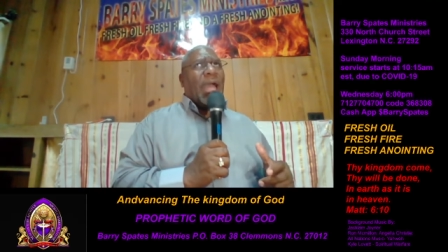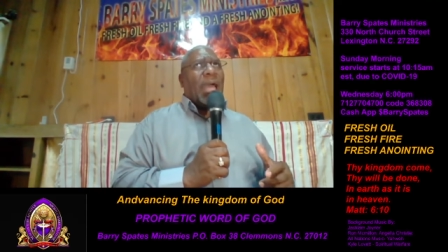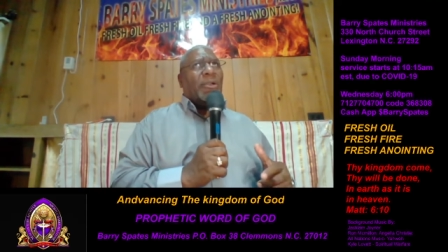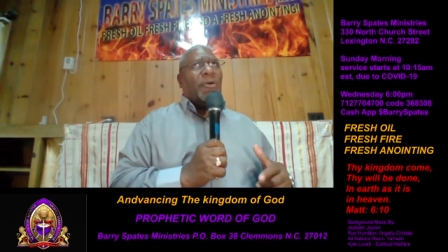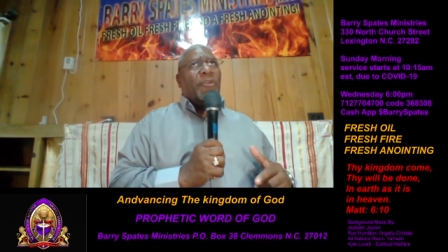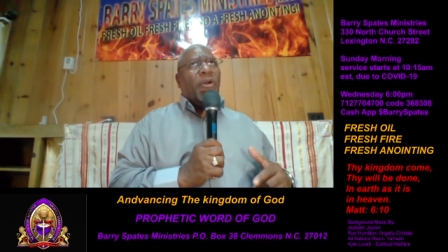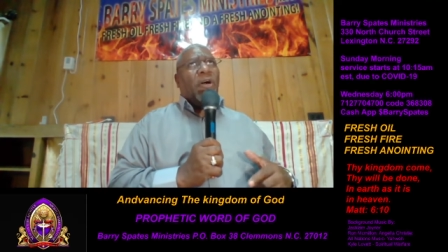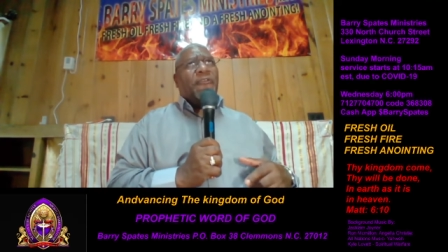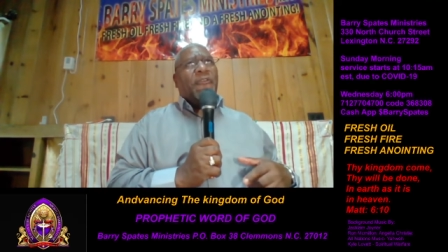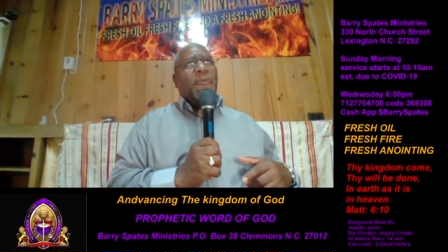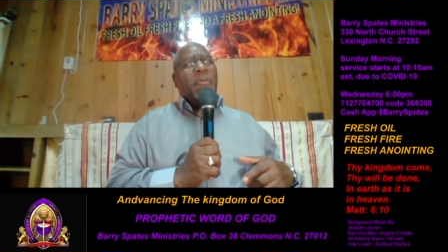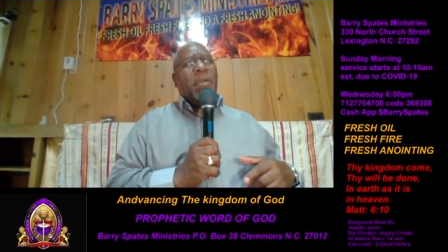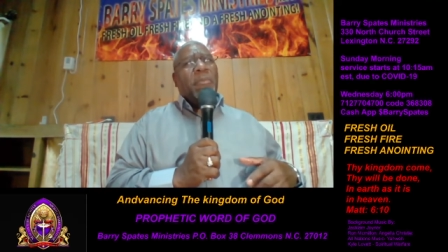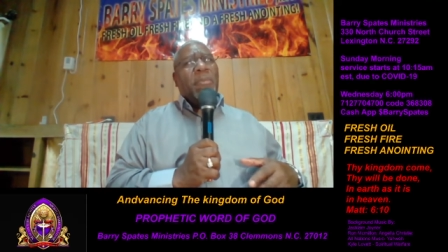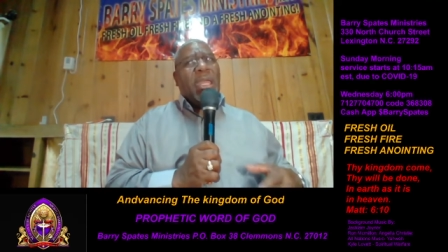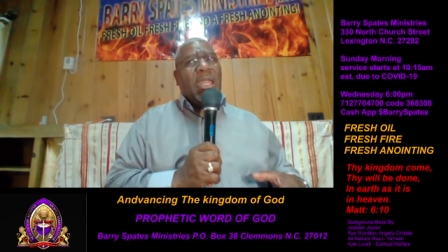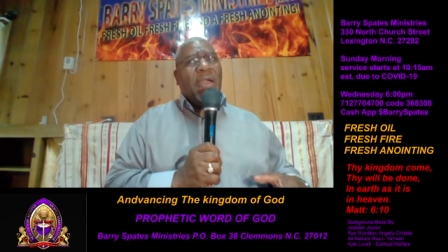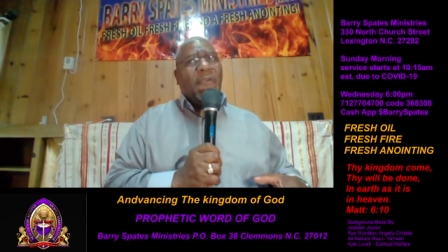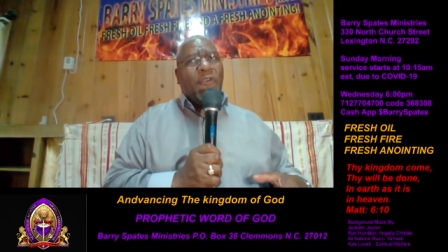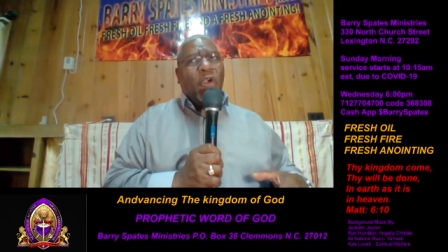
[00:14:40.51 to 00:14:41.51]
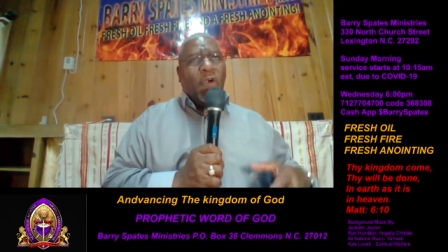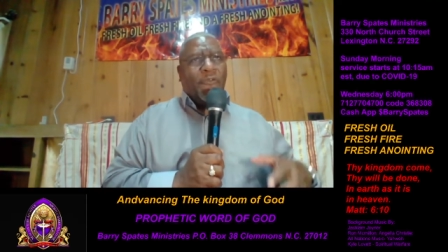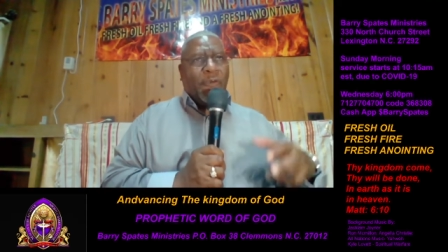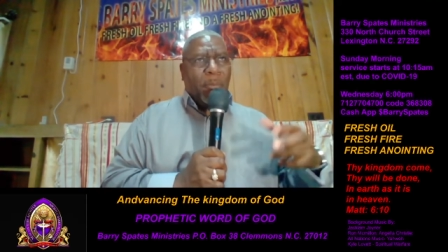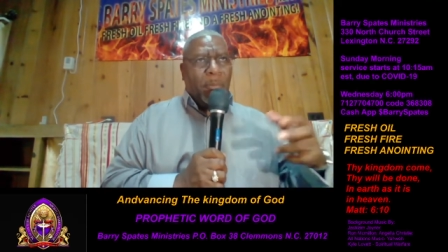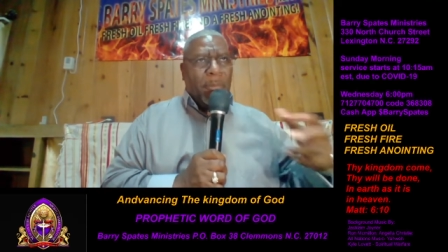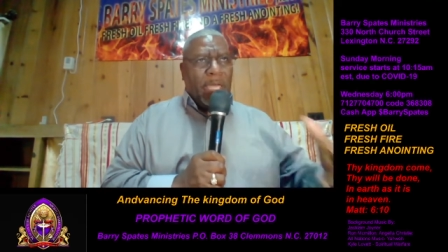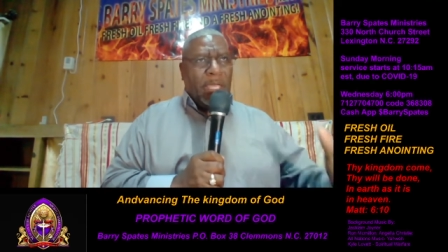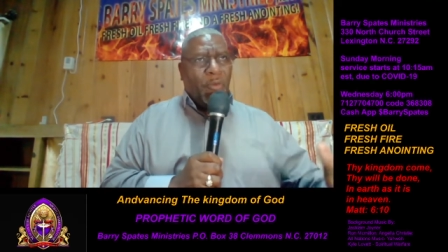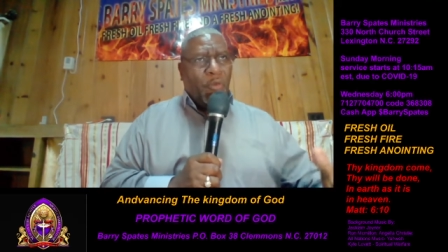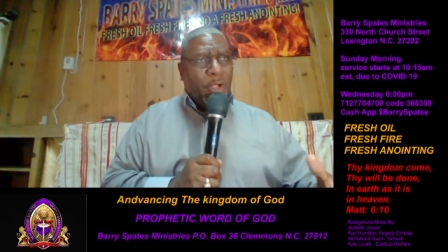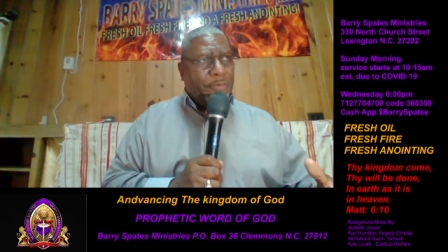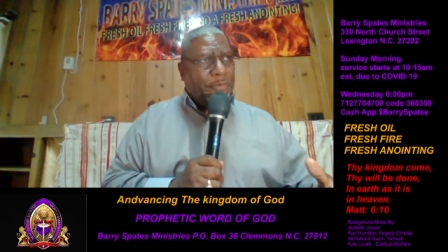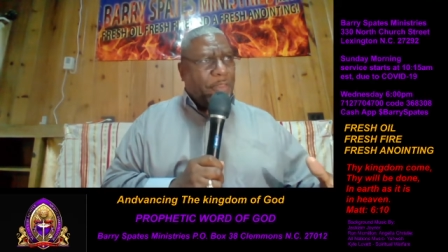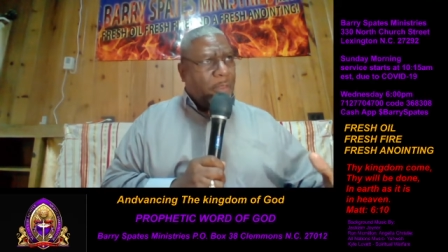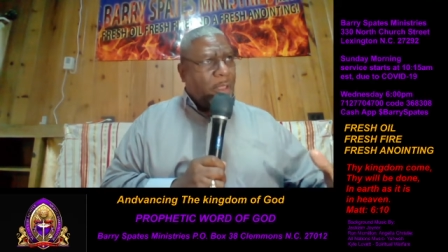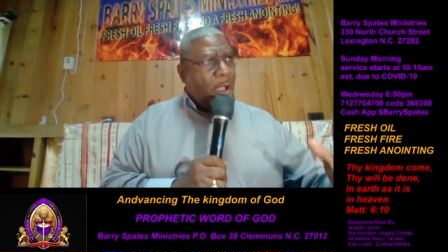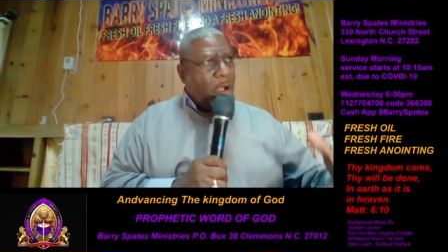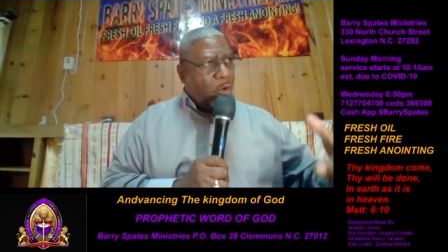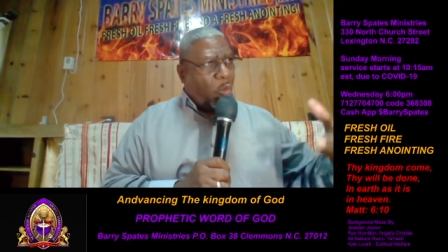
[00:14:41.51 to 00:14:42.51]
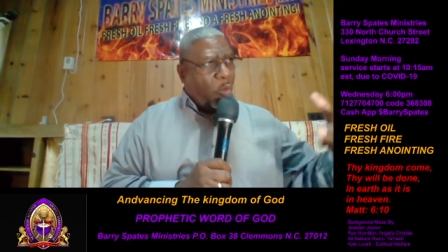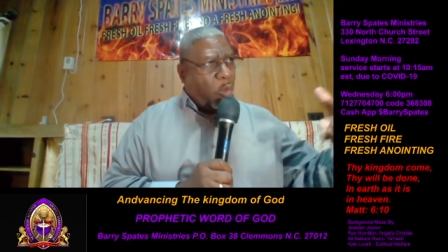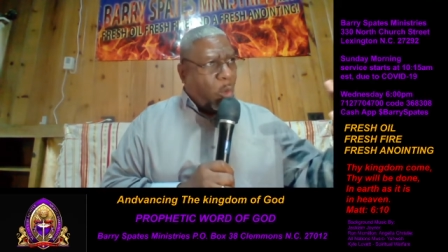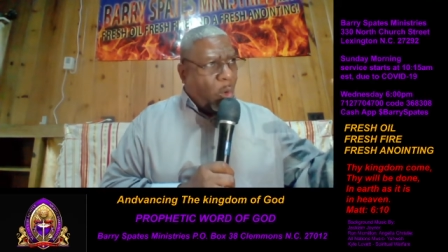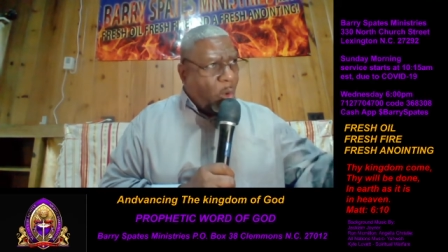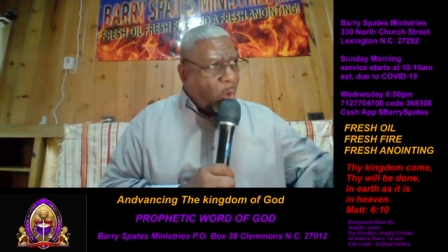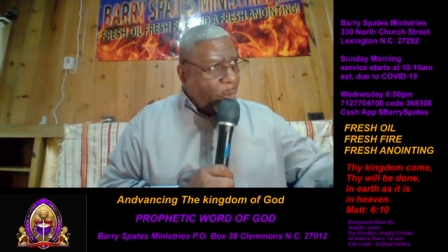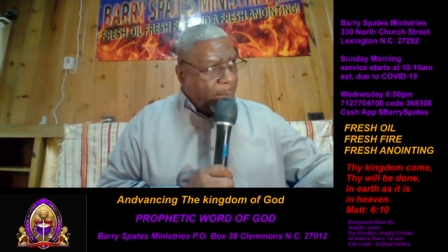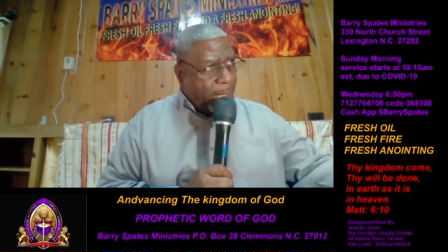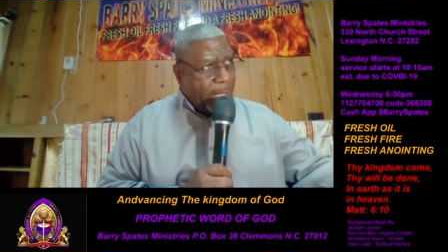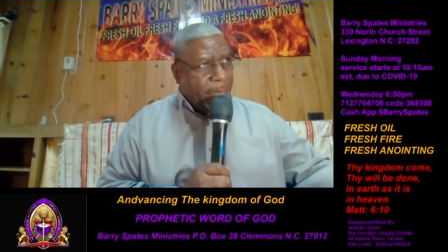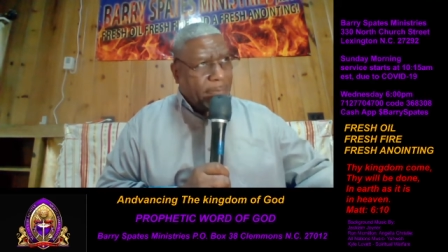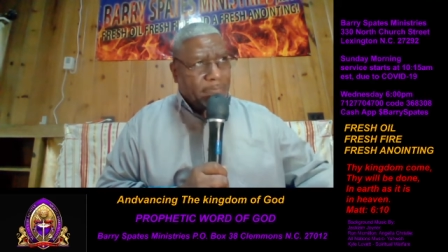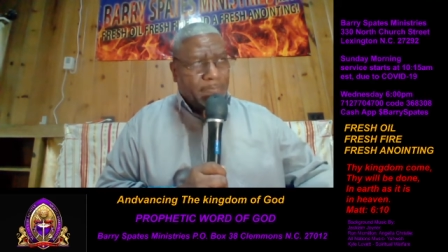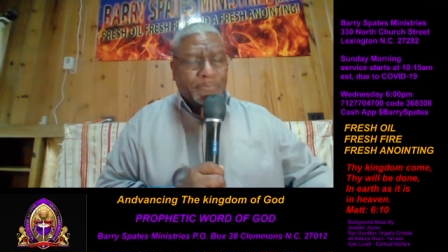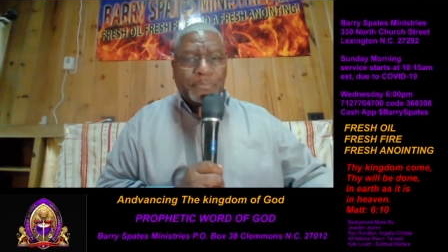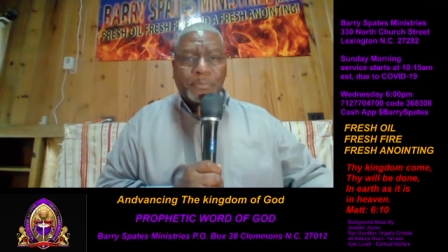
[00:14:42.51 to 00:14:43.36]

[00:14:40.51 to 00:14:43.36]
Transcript: I don't know if many of you are familiar with a quarry,